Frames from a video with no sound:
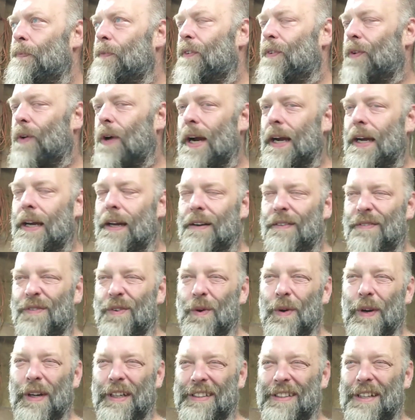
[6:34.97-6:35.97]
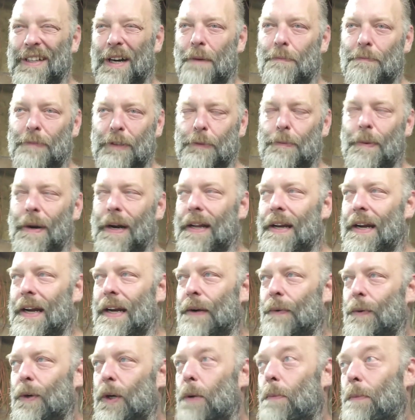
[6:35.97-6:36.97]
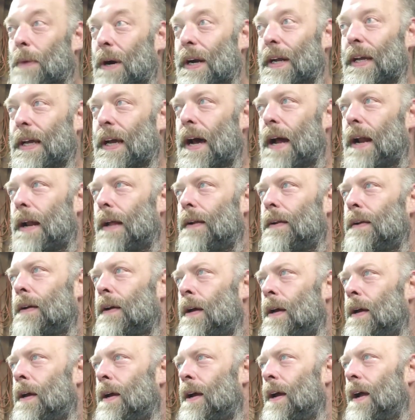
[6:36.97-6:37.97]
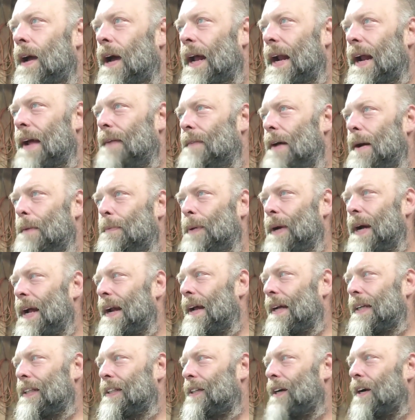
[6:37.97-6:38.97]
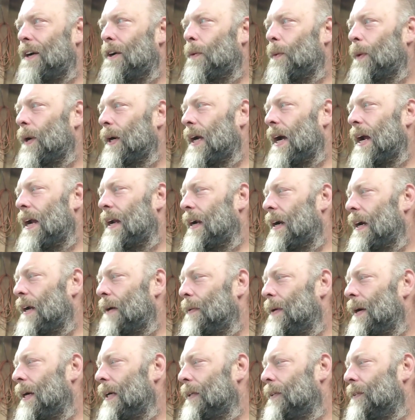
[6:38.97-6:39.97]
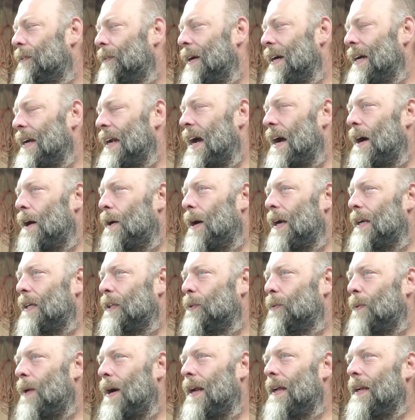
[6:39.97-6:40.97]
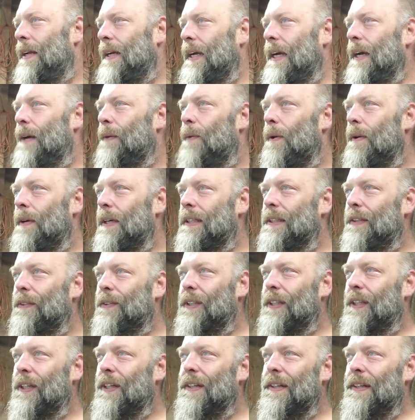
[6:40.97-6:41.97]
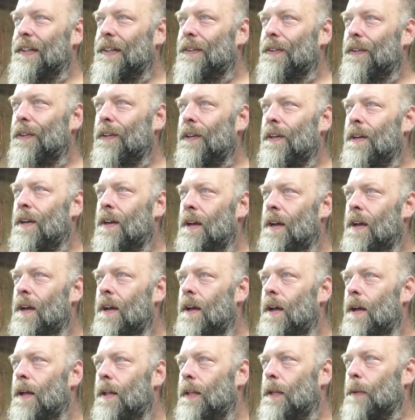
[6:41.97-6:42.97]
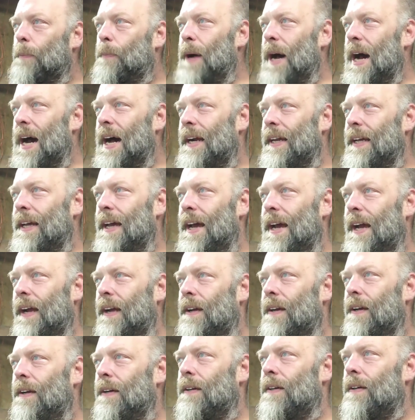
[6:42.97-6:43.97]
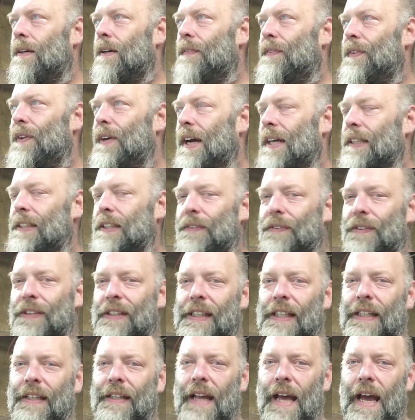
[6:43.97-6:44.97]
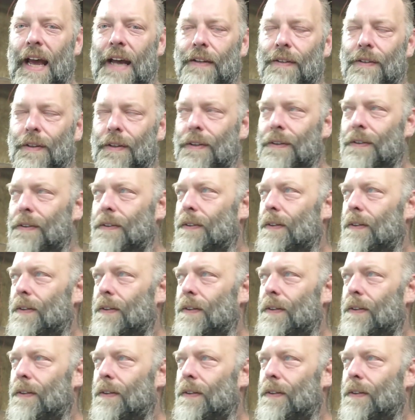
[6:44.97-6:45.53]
before I can afford to start spending any real money on it. And I'm not planning on starting to work on it anyways right now. I just wanted to get one because it was a good deal. The Pontiac, if you guys have seen that,